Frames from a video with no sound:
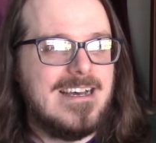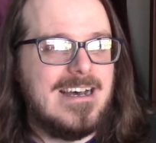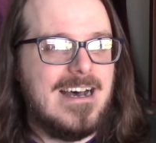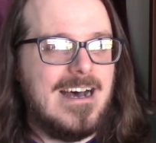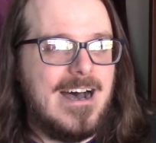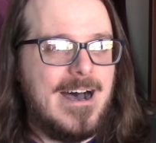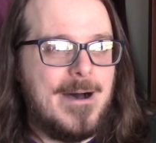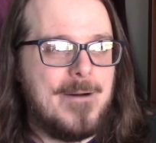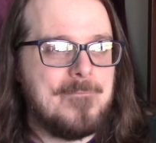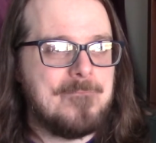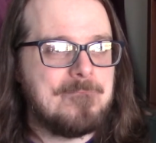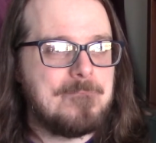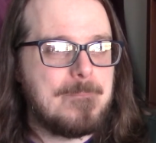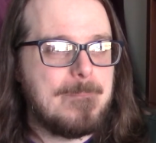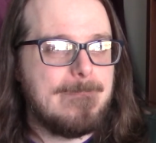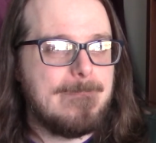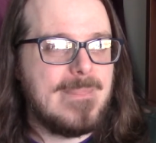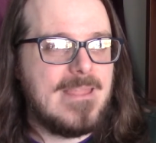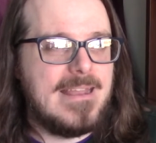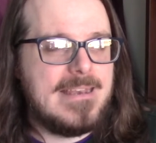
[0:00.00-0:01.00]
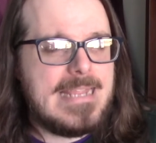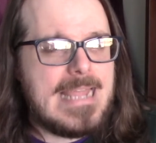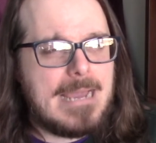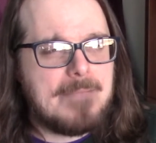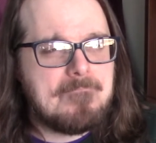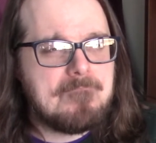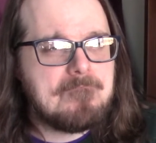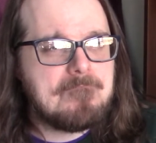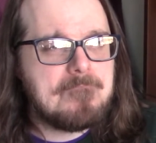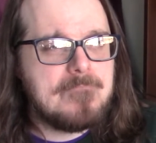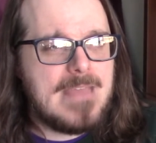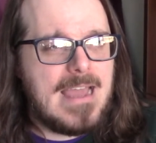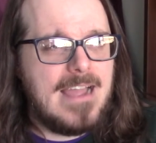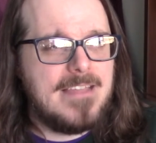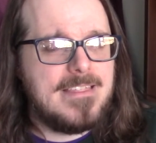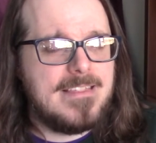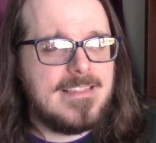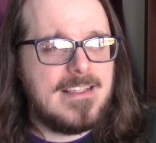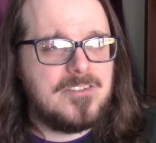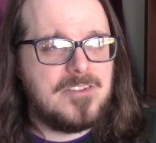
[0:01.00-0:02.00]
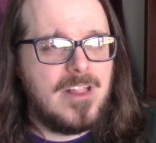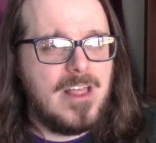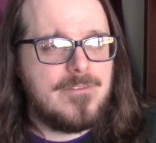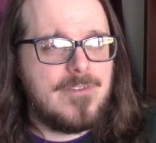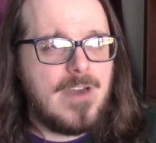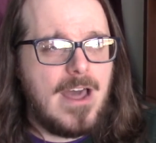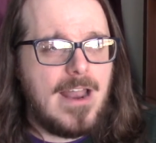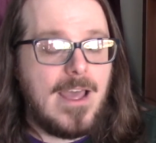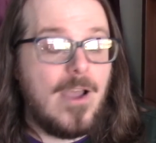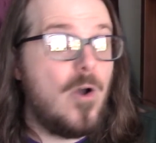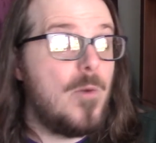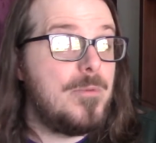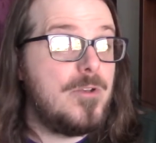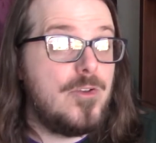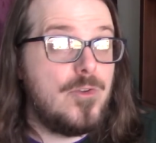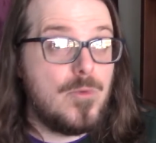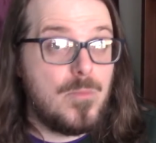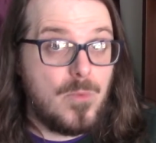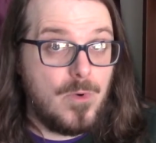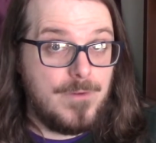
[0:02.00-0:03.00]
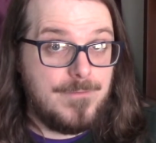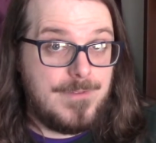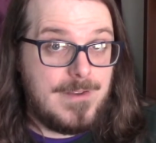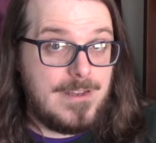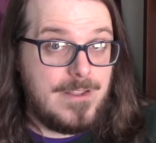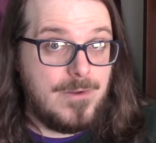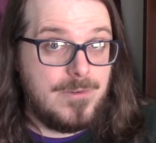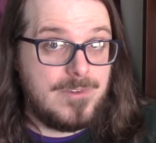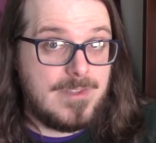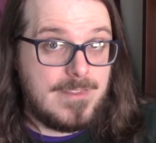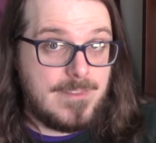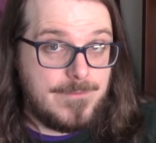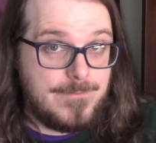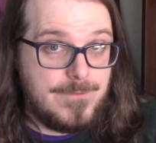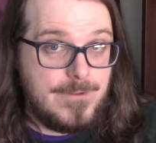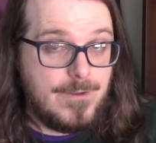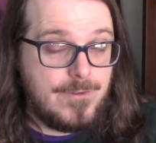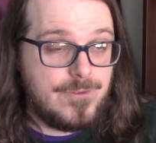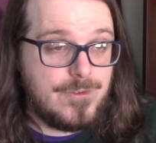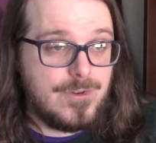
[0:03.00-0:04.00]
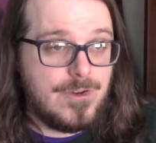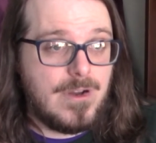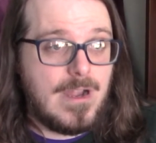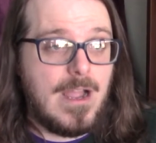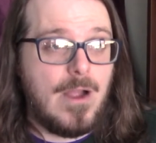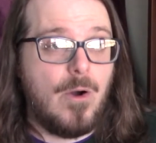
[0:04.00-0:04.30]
And yeah, yeah, I think that's all I've got. I hope to do more videos in the future.